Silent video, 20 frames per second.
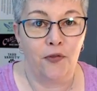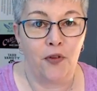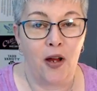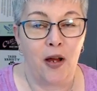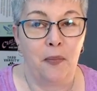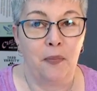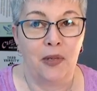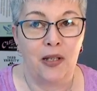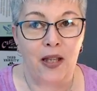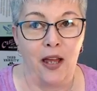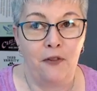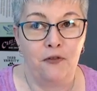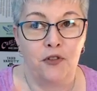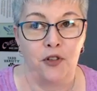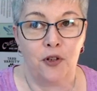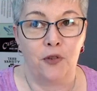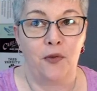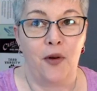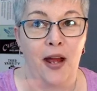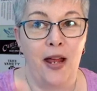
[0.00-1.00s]
from left
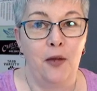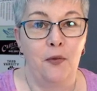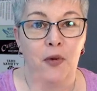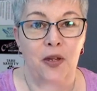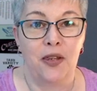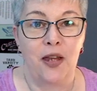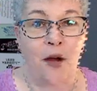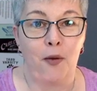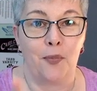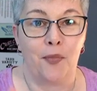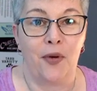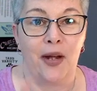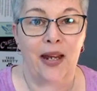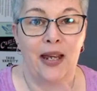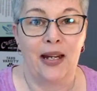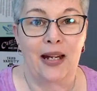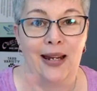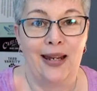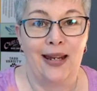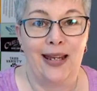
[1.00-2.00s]
to right without
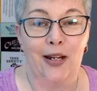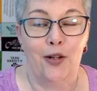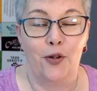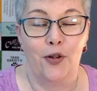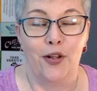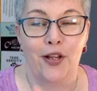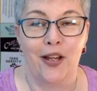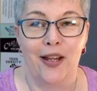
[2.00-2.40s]
breaking a needle